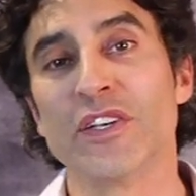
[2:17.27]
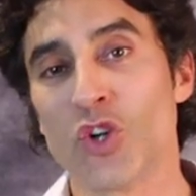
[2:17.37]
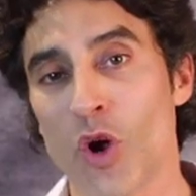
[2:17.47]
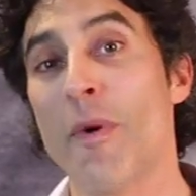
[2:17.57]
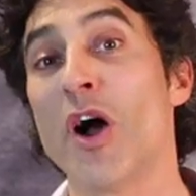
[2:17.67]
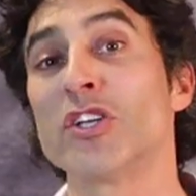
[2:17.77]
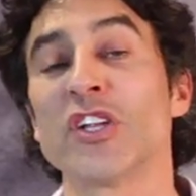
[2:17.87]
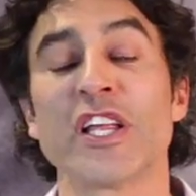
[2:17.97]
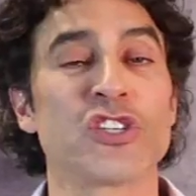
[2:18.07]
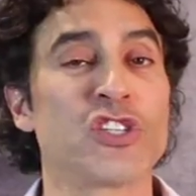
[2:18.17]

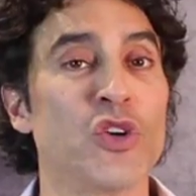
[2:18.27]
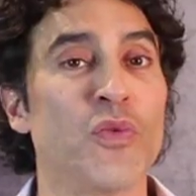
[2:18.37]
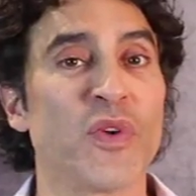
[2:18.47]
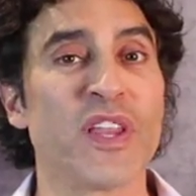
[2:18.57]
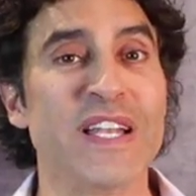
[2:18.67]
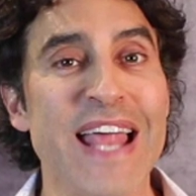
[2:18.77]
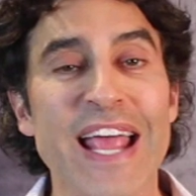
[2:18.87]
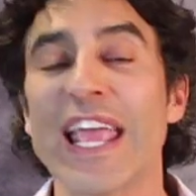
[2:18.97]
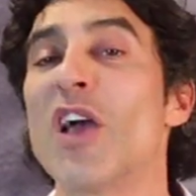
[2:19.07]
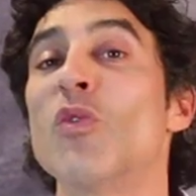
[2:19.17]
neuromodulators do for the
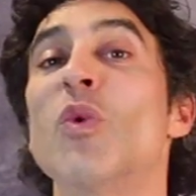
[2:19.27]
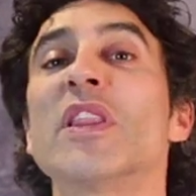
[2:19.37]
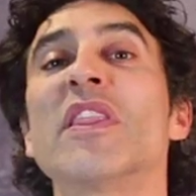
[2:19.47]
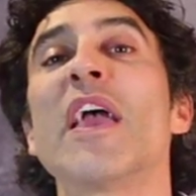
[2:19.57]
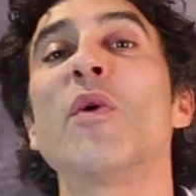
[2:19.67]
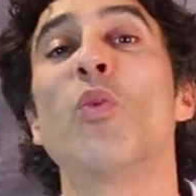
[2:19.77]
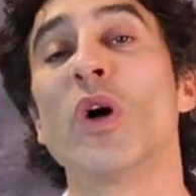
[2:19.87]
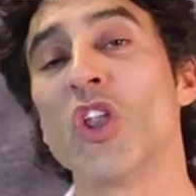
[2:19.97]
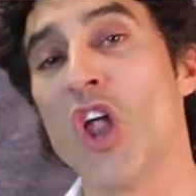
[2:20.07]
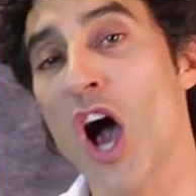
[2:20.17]
neck and what they
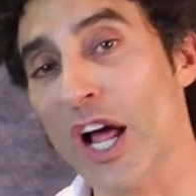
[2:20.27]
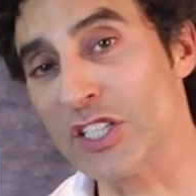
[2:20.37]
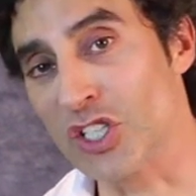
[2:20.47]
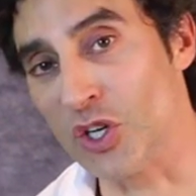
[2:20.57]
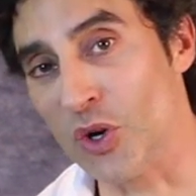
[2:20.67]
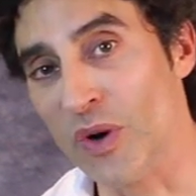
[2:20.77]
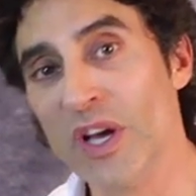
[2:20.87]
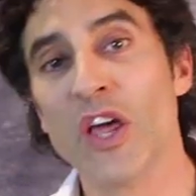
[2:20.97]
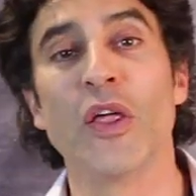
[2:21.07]
will not do.